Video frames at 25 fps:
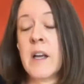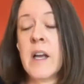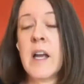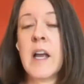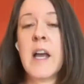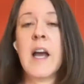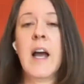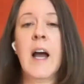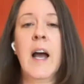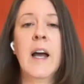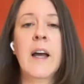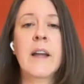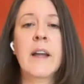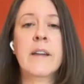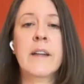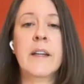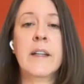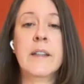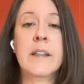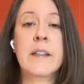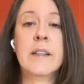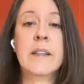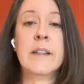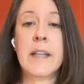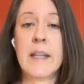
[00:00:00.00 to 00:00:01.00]
And then
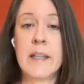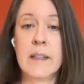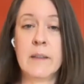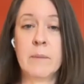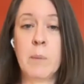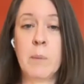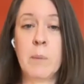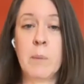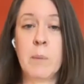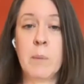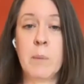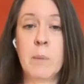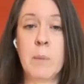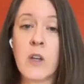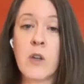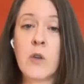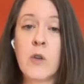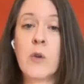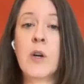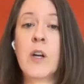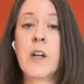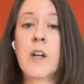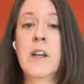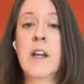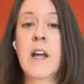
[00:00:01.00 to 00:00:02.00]
at that point, you
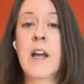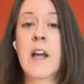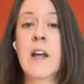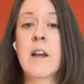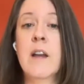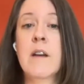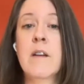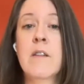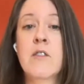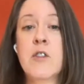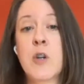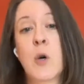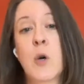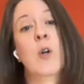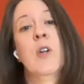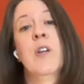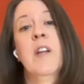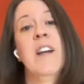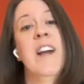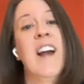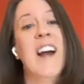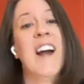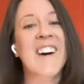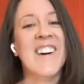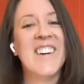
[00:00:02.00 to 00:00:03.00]
could then dole it
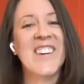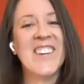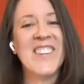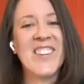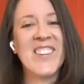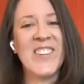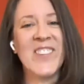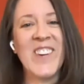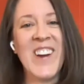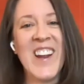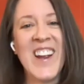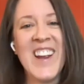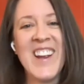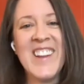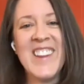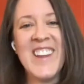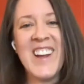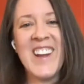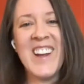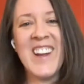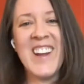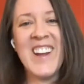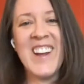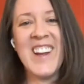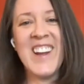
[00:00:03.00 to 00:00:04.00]
out the way that
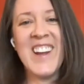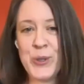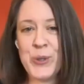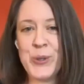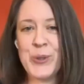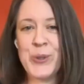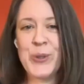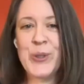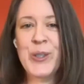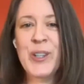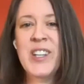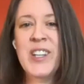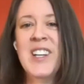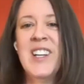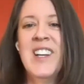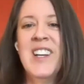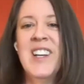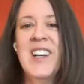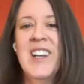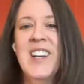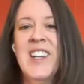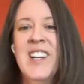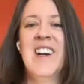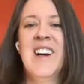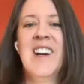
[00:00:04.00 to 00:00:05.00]
we do,
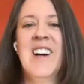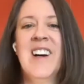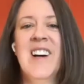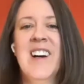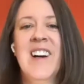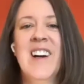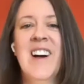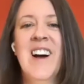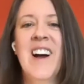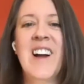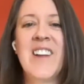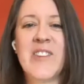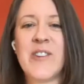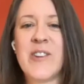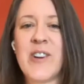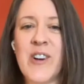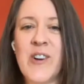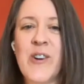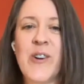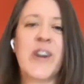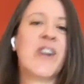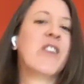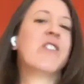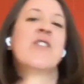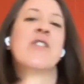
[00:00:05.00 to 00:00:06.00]
either
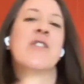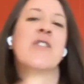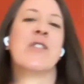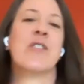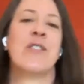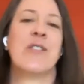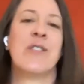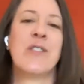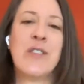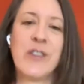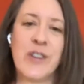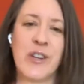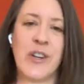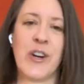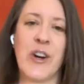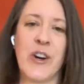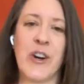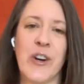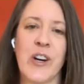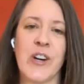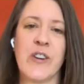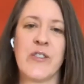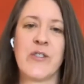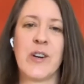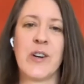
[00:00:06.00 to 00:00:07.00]
according to the
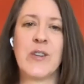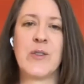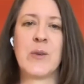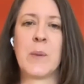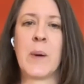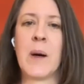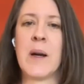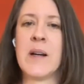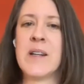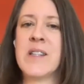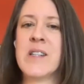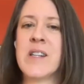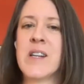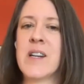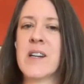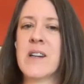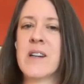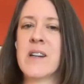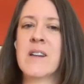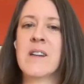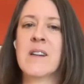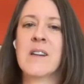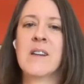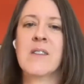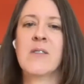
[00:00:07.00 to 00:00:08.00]
current transfer
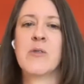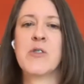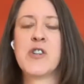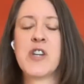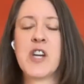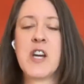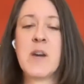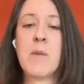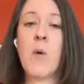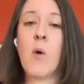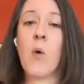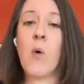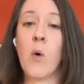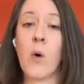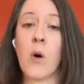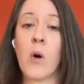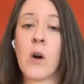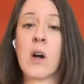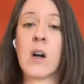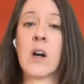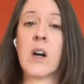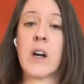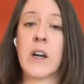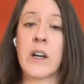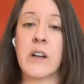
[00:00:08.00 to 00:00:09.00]
pricing regime
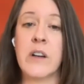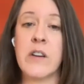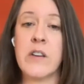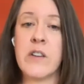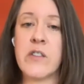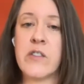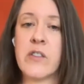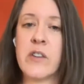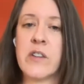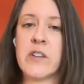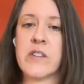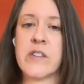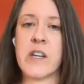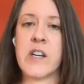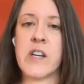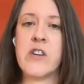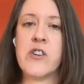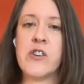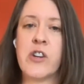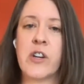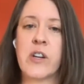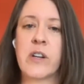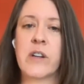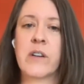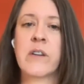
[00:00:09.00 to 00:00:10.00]
or in a
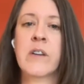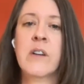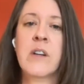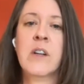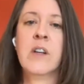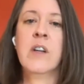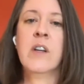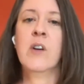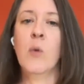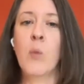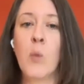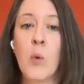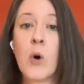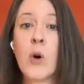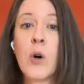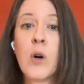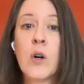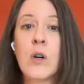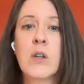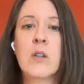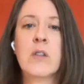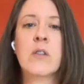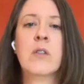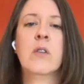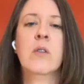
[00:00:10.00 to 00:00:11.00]
digitalization
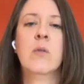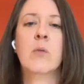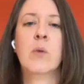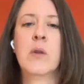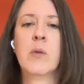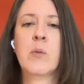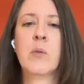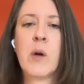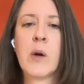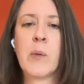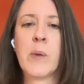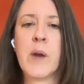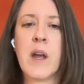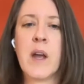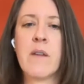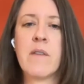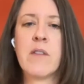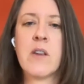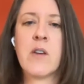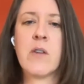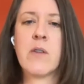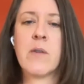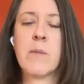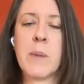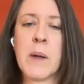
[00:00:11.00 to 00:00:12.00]
world where we have
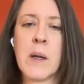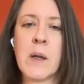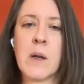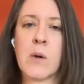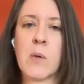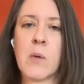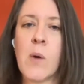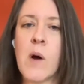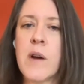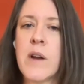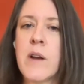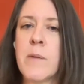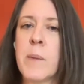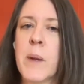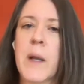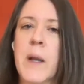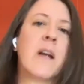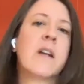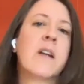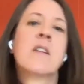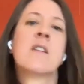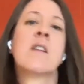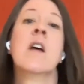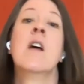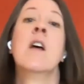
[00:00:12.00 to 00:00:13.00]
the Pillar 1 in
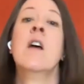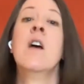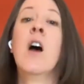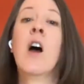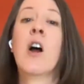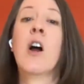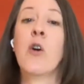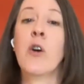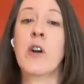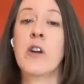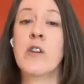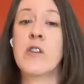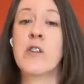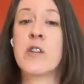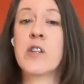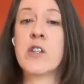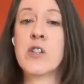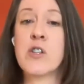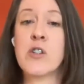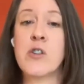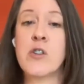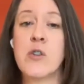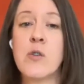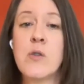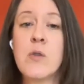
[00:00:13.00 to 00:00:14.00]
place, according to this
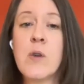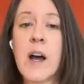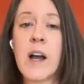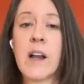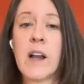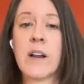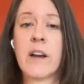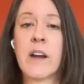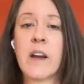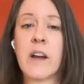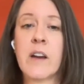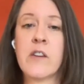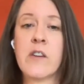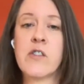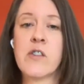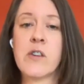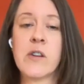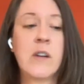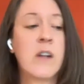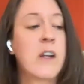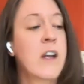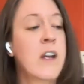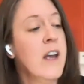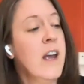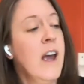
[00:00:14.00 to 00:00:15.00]
new allocation.
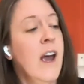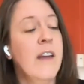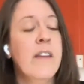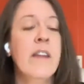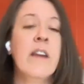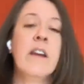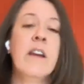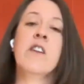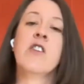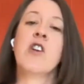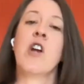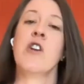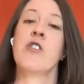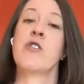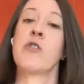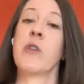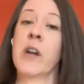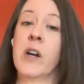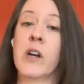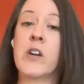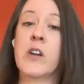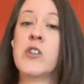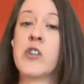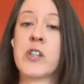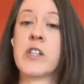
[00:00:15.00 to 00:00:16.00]
And then each country
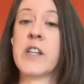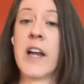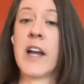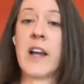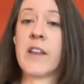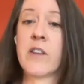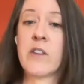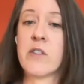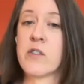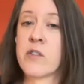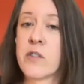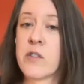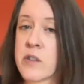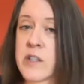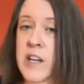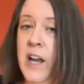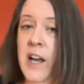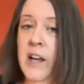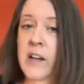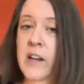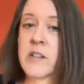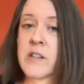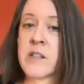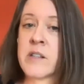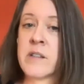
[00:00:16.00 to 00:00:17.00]
could just add the surtax.
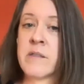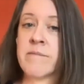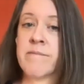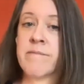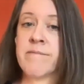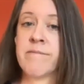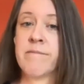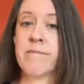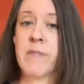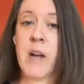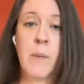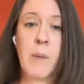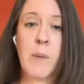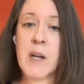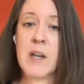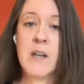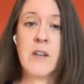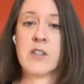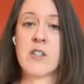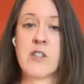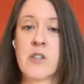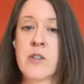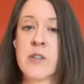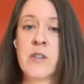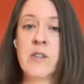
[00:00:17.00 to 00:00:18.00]
I mean,
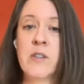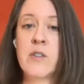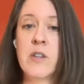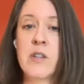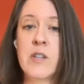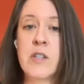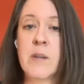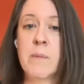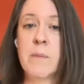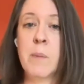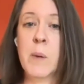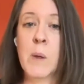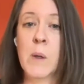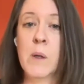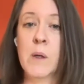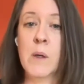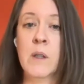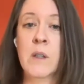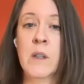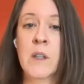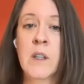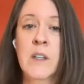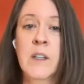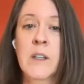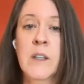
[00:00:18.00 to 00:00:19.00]
it's just
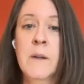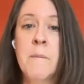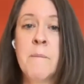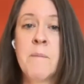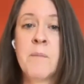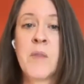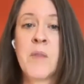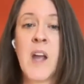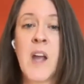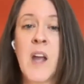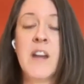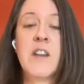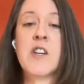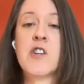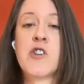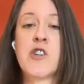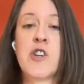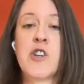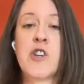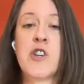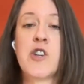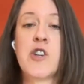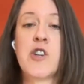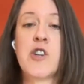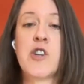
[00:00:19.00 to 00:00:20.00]
simple
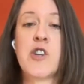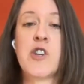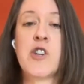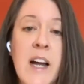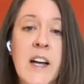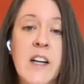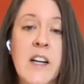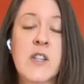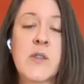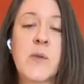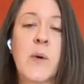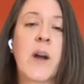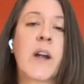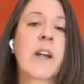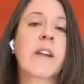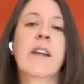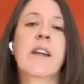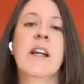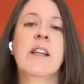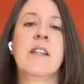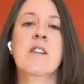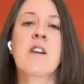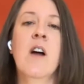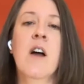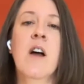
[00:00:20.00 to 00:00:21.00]
additional tax, right?
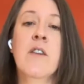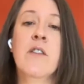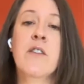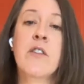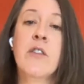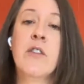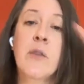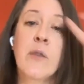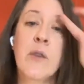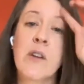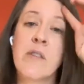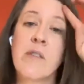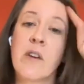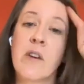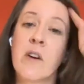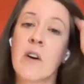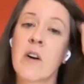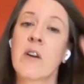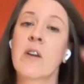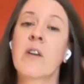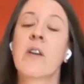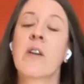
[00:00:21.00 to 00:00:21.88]
That's not too difficult.